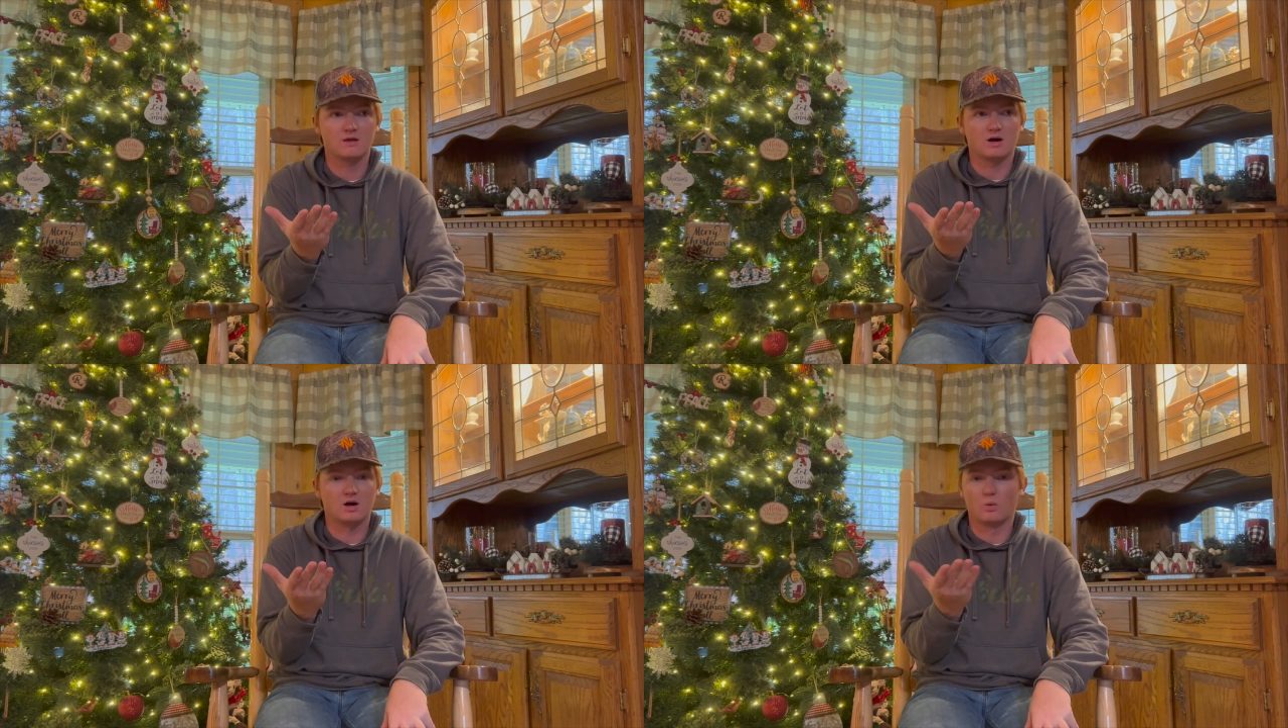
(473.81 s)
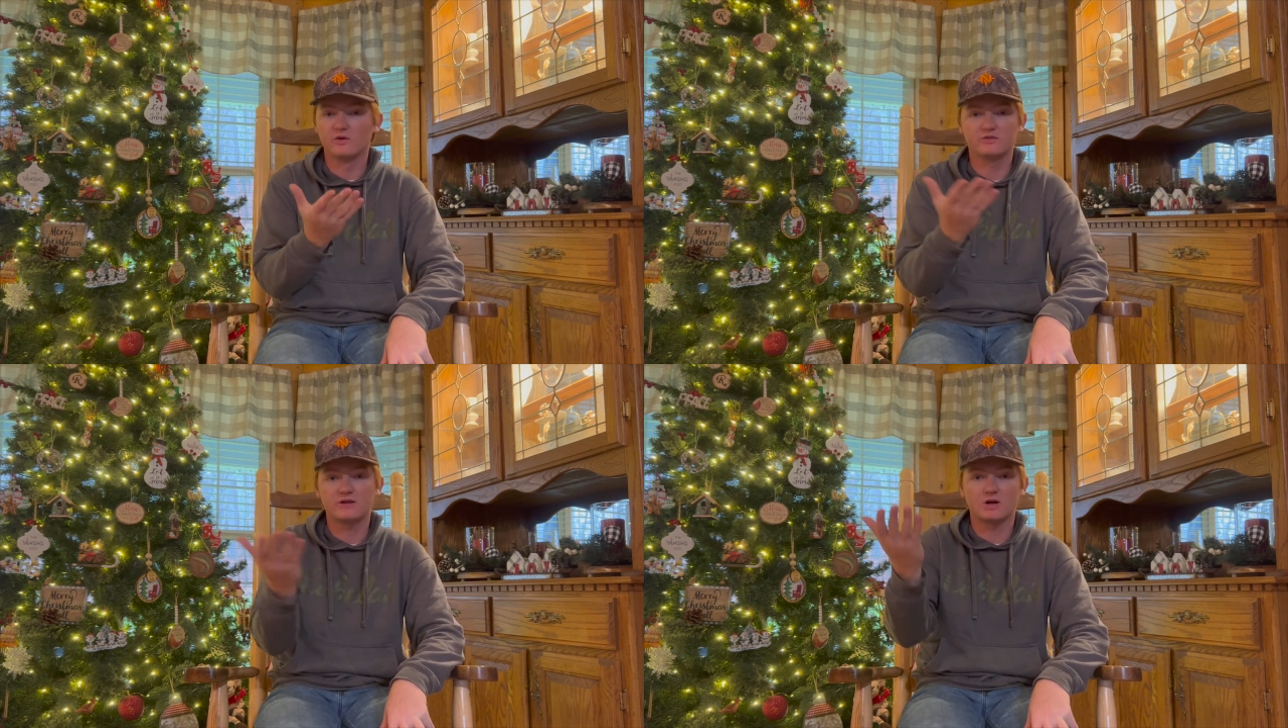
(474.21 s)

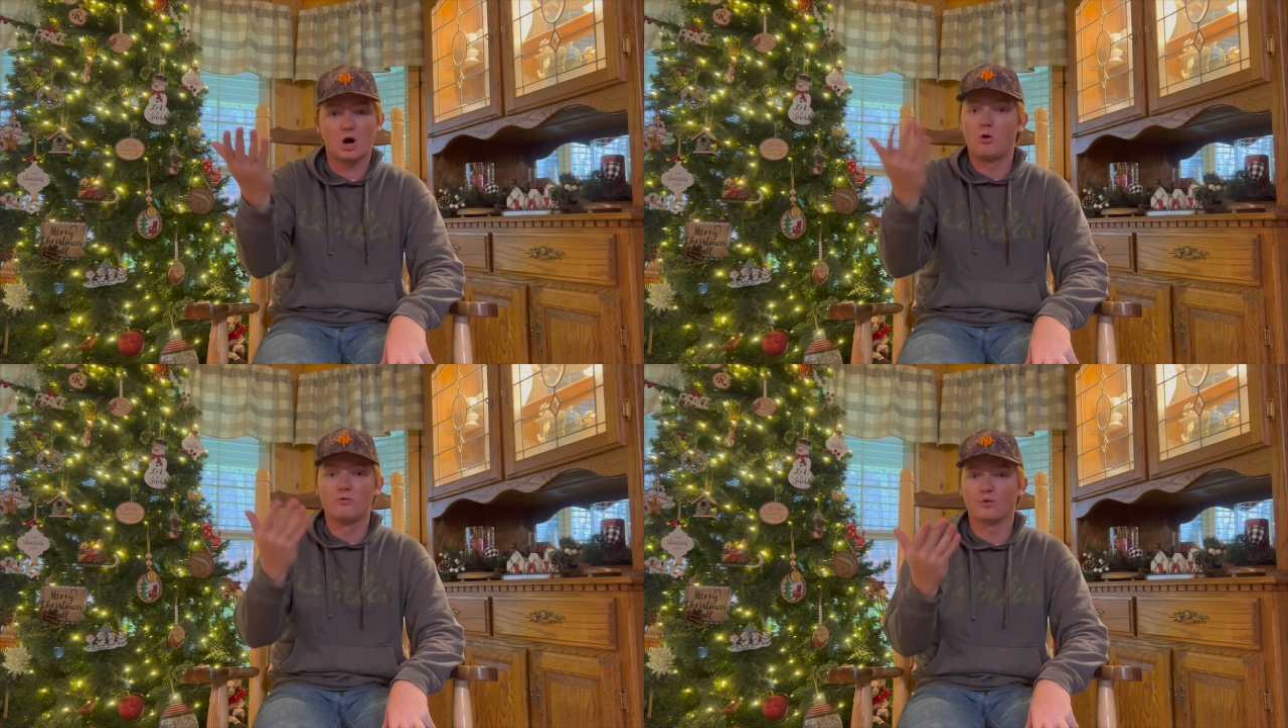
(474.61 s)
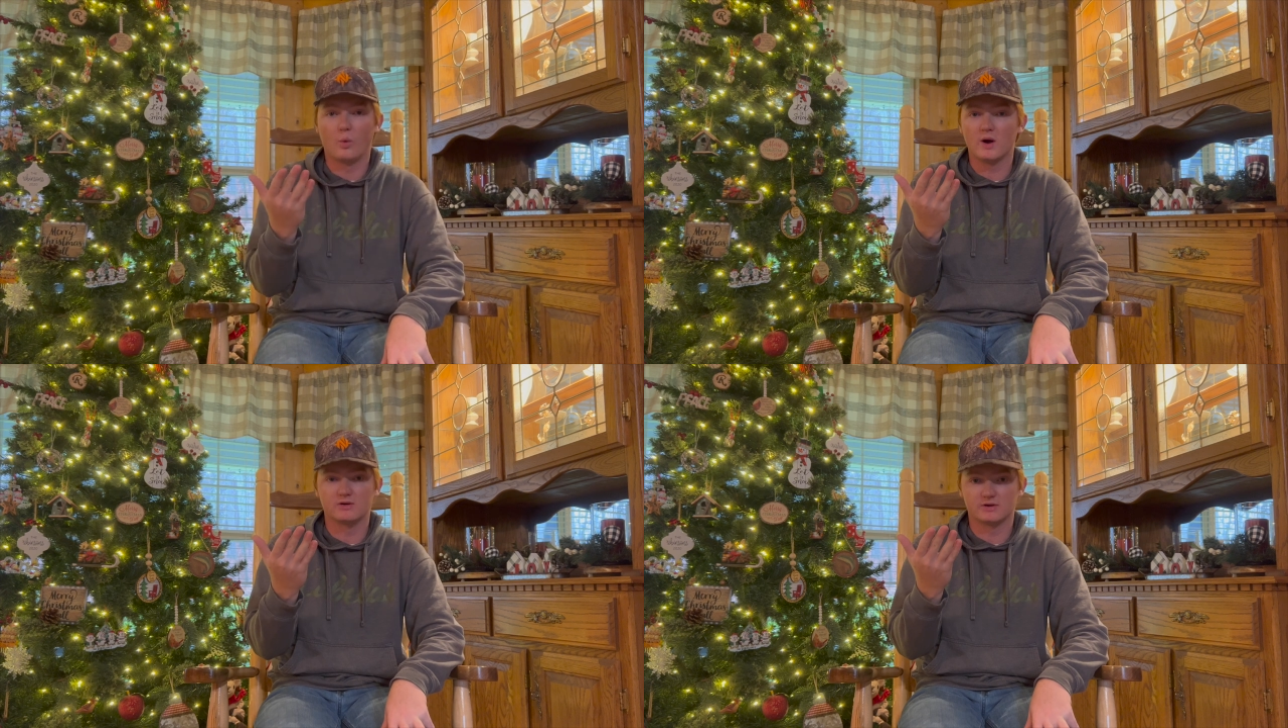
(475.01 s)
Wasn't even on the
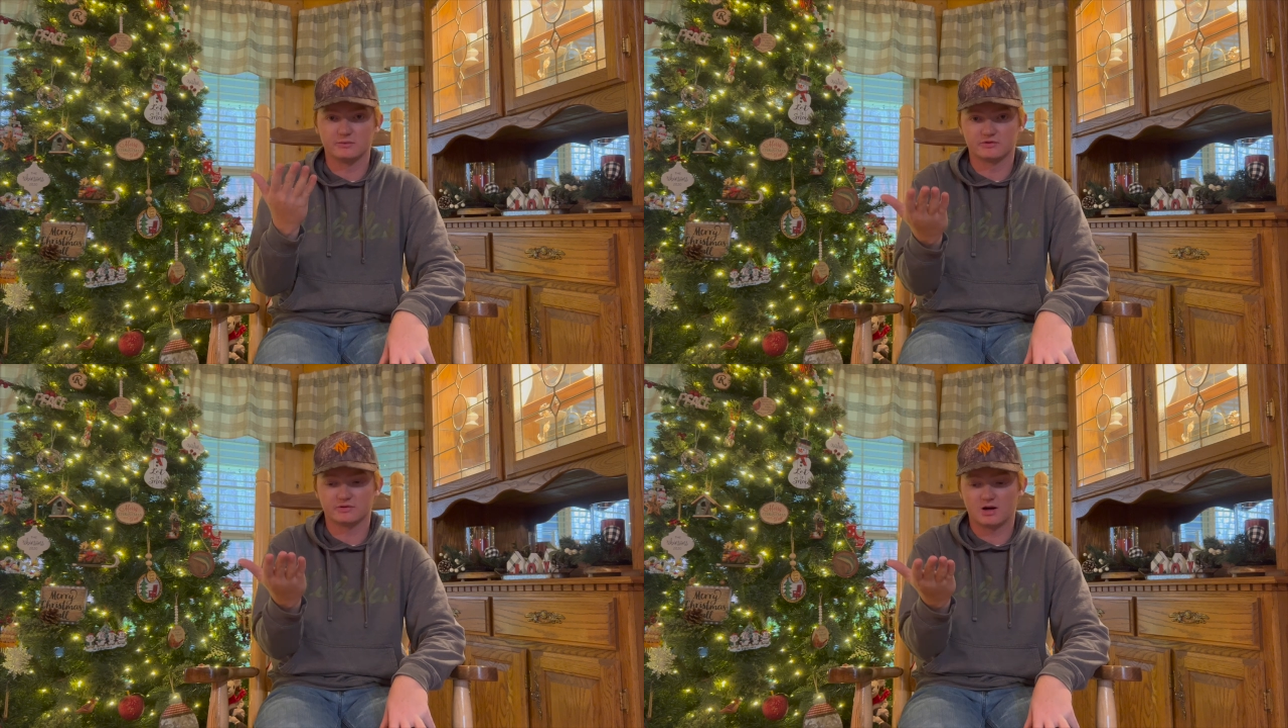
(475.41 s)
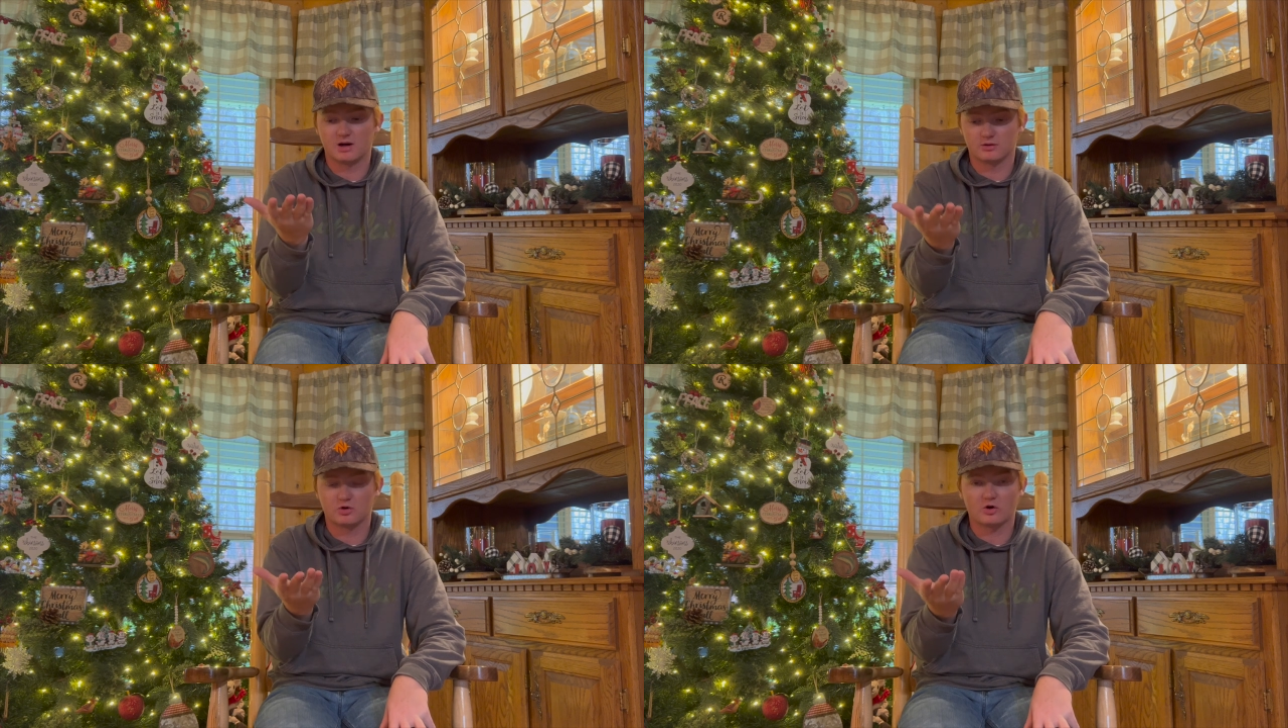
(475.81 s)
weld. It was
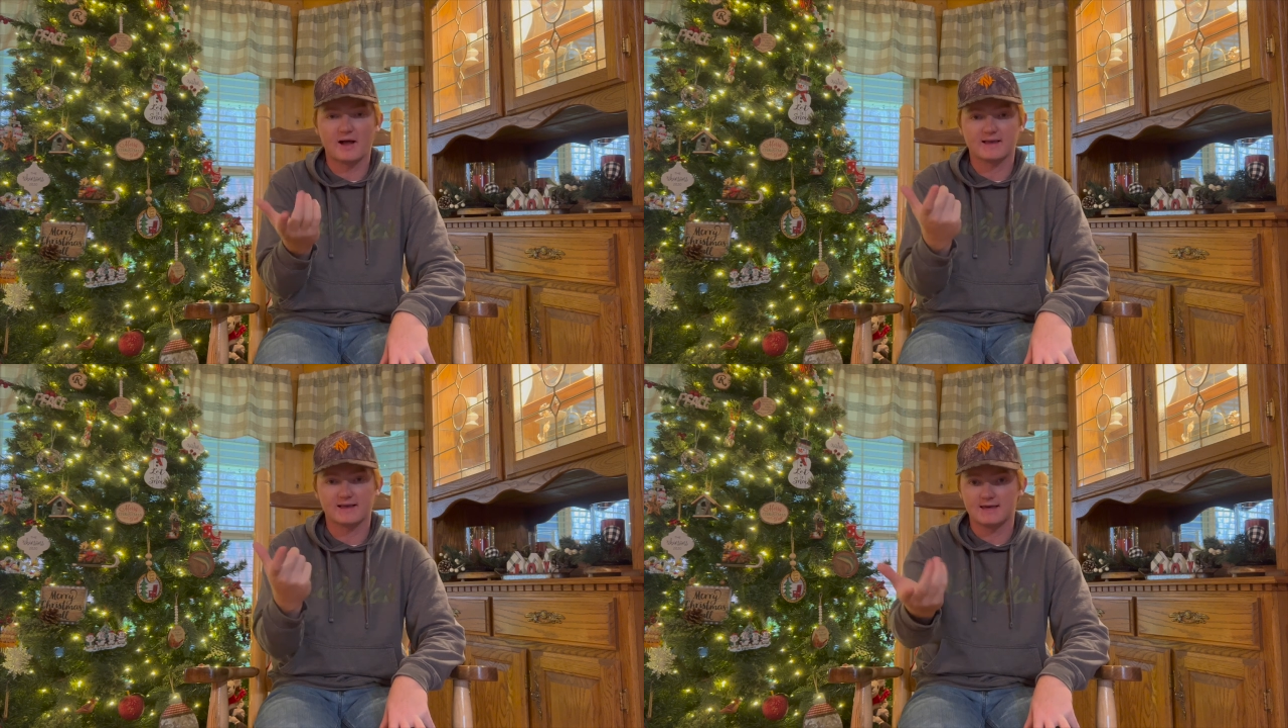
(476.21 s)
a crack